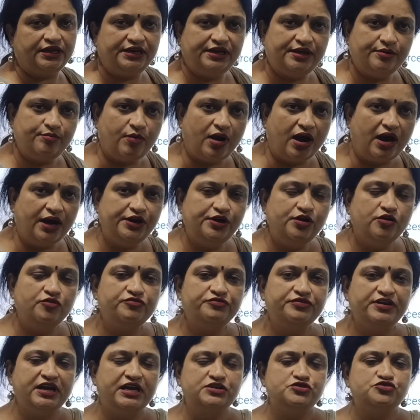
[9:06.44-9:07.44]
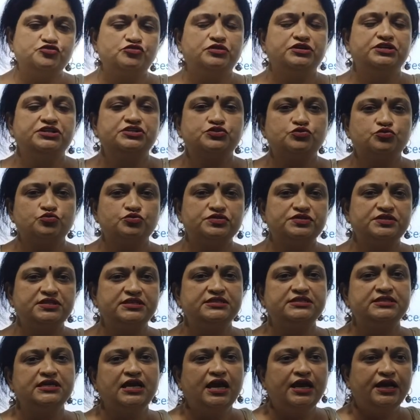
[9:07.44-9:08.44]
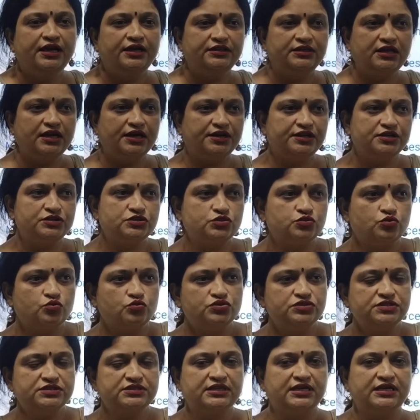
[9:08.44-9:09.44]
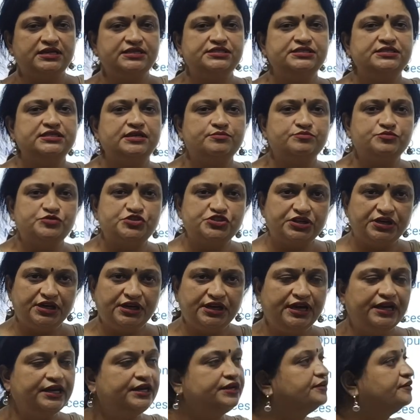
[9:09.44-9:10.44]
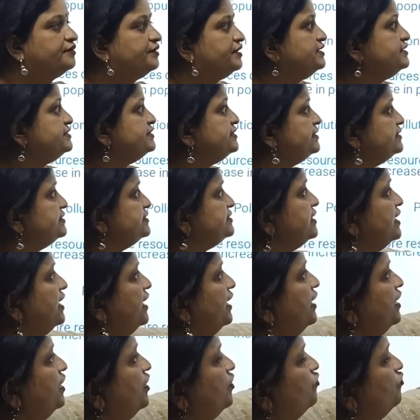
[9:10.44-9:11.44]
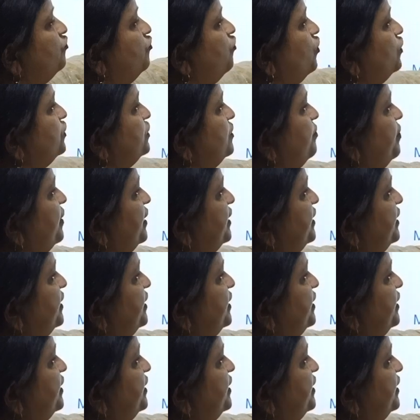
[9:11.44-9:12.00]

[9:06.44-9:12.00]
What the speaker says: the demand of natural resources, the resource consumption increases. For the